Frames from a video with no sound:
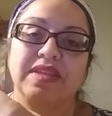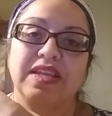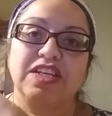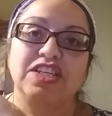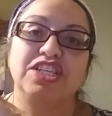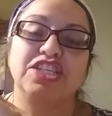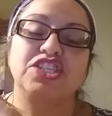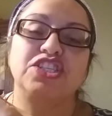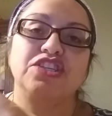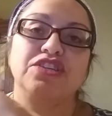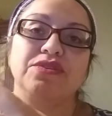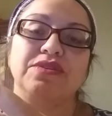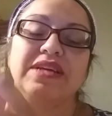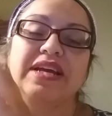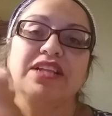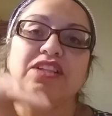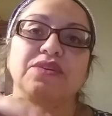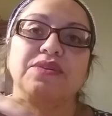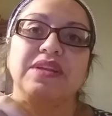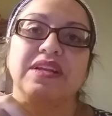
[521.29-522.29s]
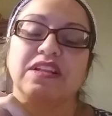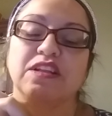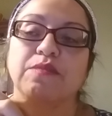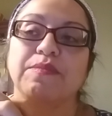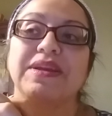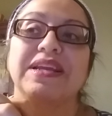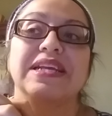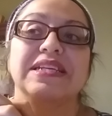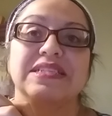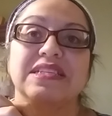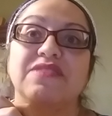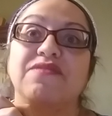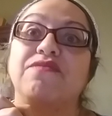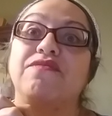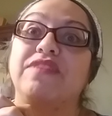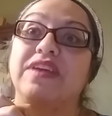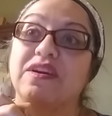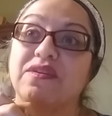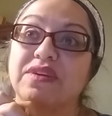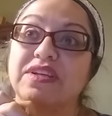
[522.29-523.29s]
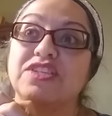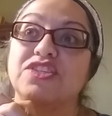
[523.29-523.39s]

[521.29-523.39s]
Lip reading: dilute it a little bit because it's very